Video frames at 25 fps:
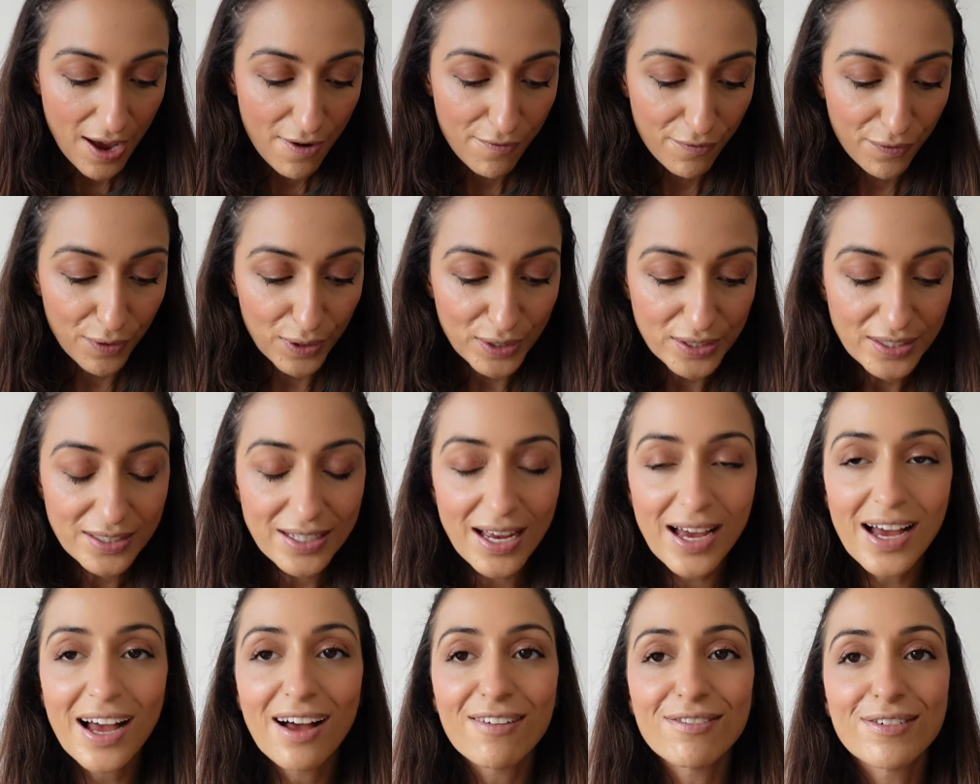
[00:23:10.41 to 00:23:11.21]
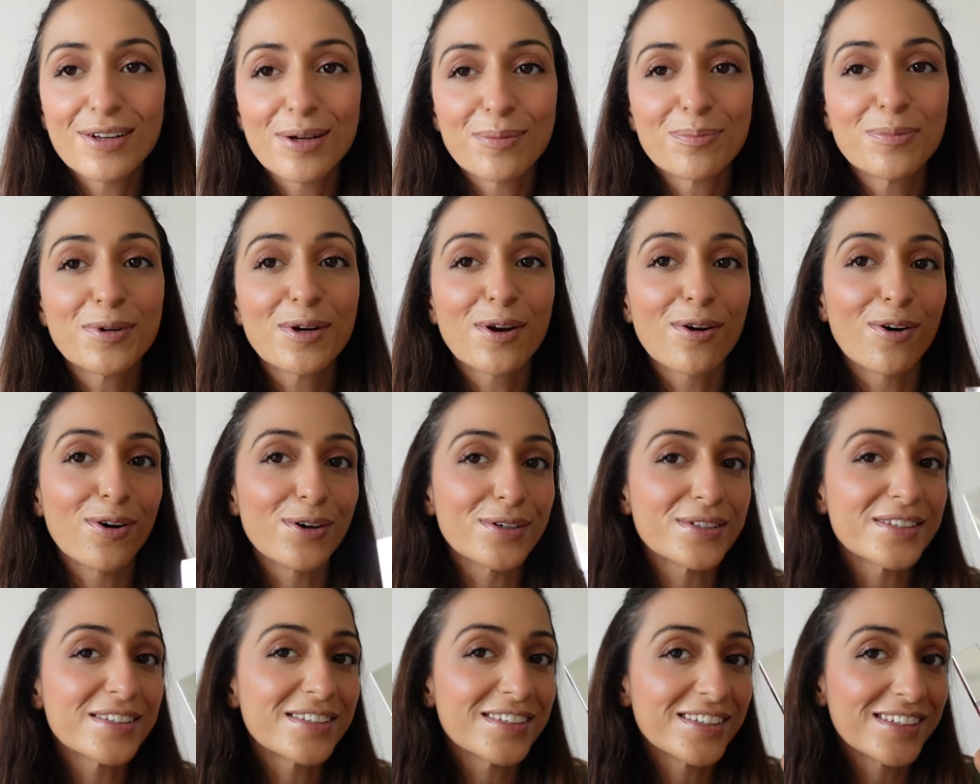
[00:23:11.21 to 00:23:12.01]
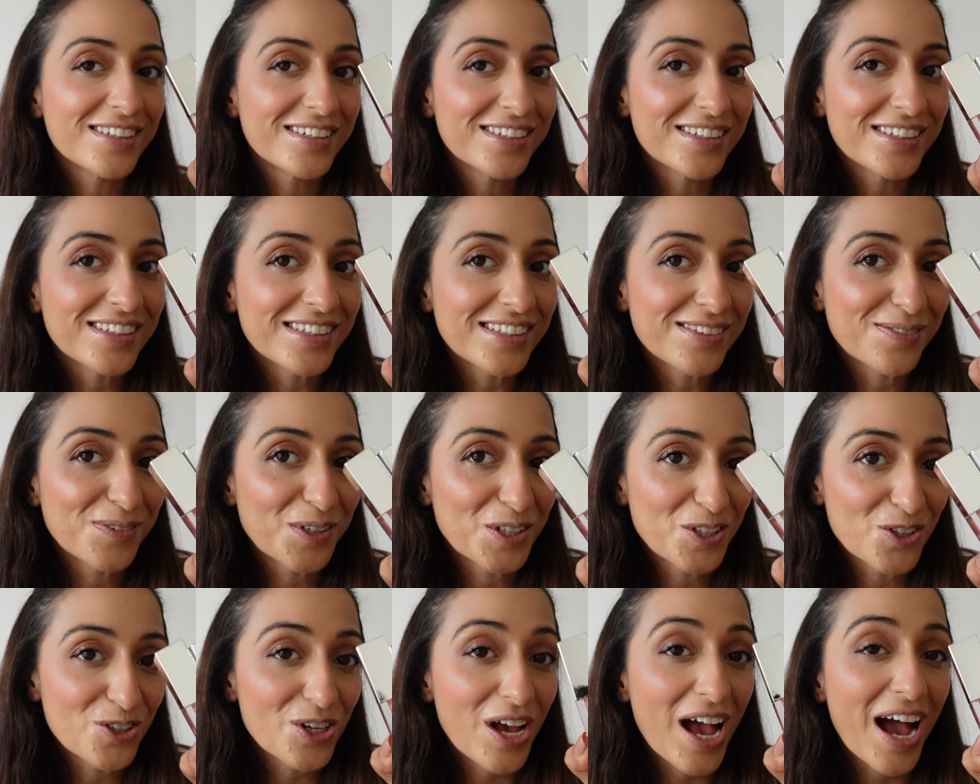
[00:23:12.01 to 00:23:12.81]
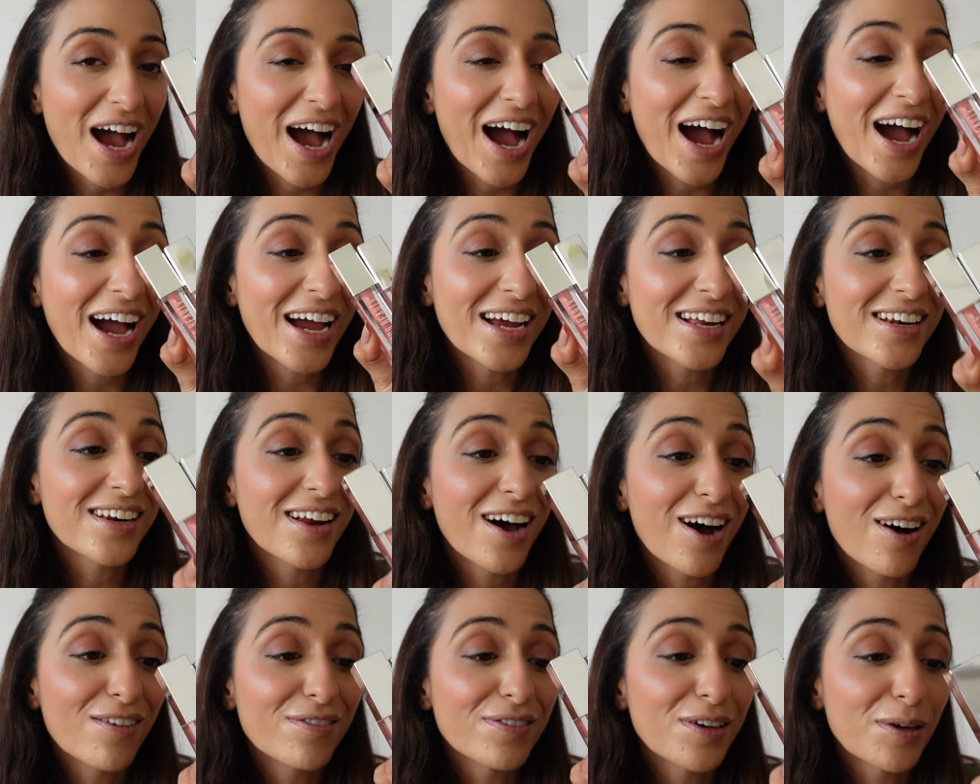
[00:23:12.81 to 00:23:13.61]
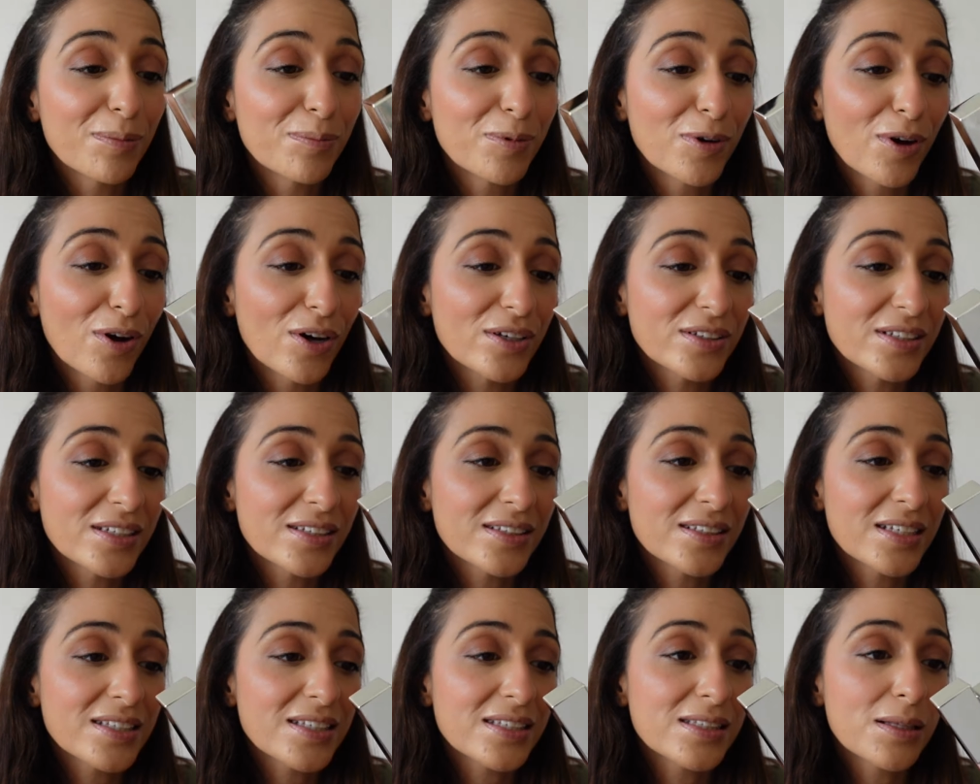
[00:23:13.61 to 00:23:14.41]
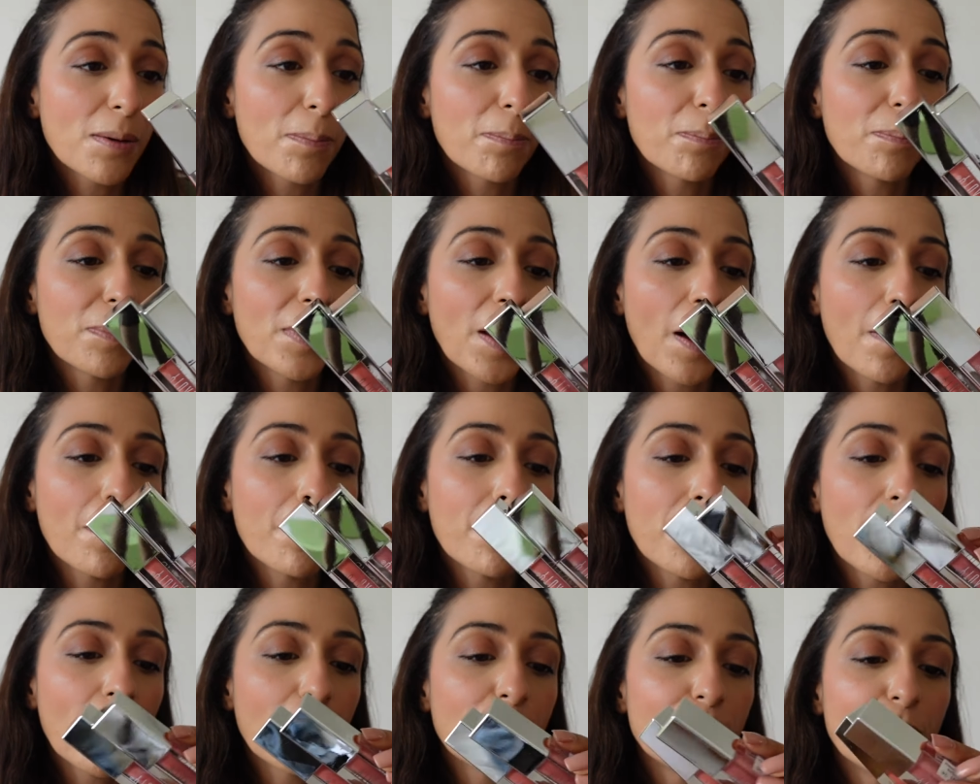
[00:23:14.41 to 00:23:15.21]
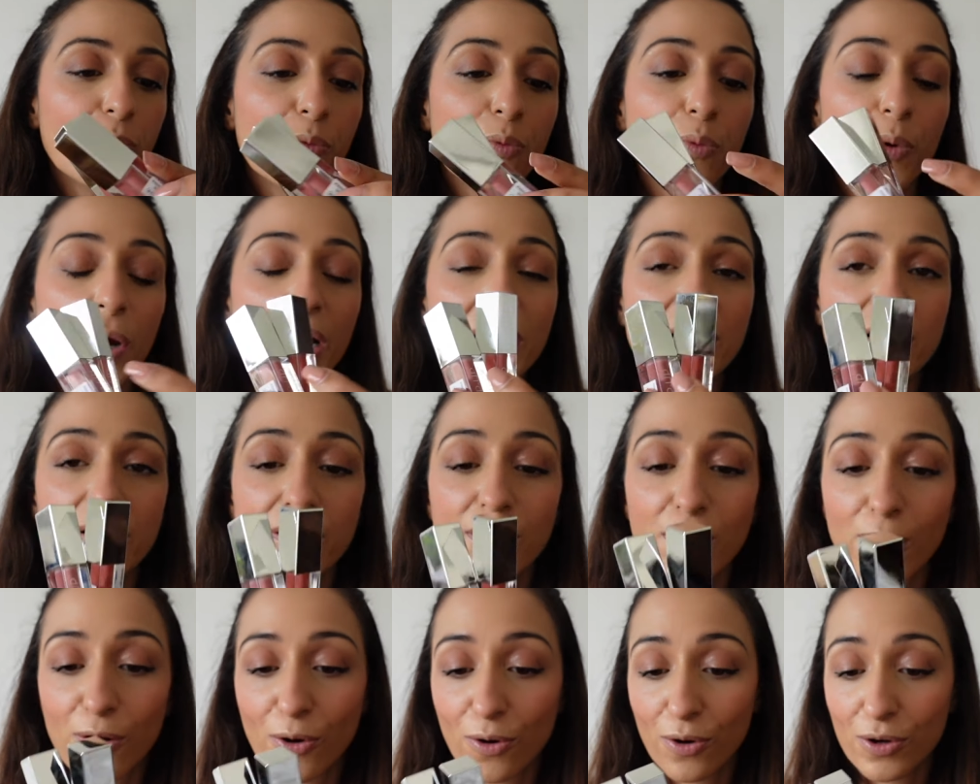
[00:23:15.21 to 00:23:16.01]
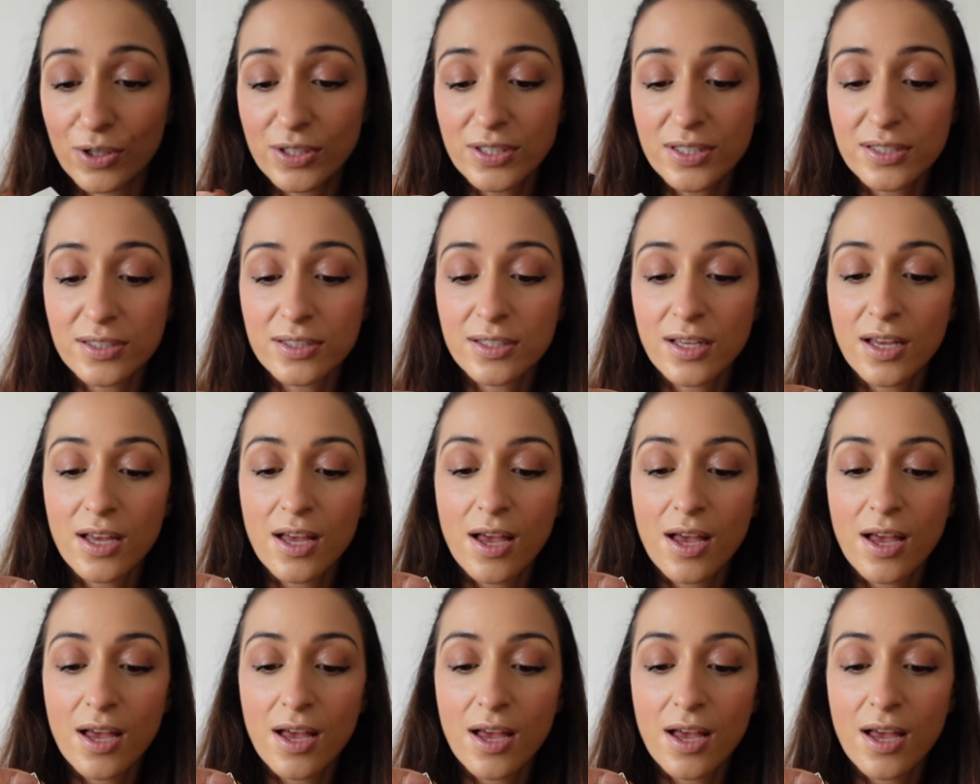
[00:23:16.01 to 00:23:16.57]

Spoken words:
First, I have lip glosses, which I love lip glosses. This is the Plump Up Wet Gloss